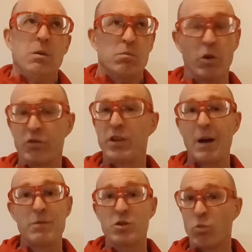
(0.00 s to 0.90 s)
most of the
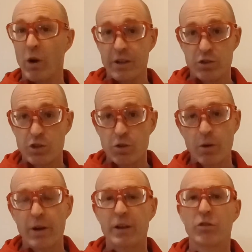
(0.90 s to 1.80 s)
time is a running shoe,
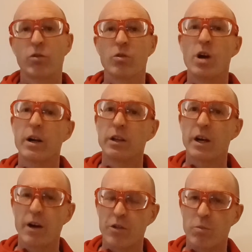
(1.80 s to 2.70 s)
because there are not a lot
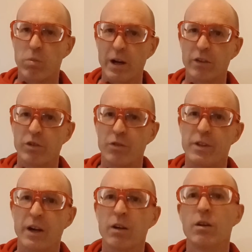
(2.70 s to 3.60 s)
of other brands out
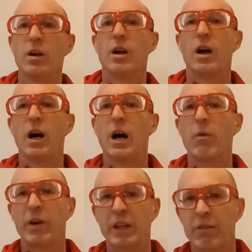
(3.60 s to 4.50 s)
there. I
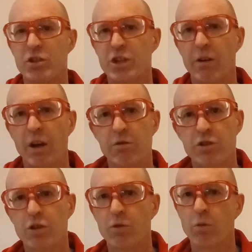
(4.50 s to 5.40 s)
want to give a shout out
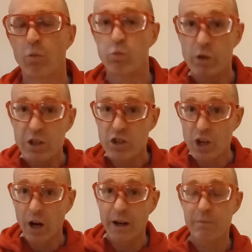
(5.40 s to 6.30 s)
to
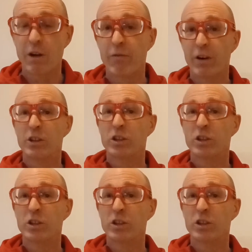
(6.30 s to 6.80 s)
Reshod and my friend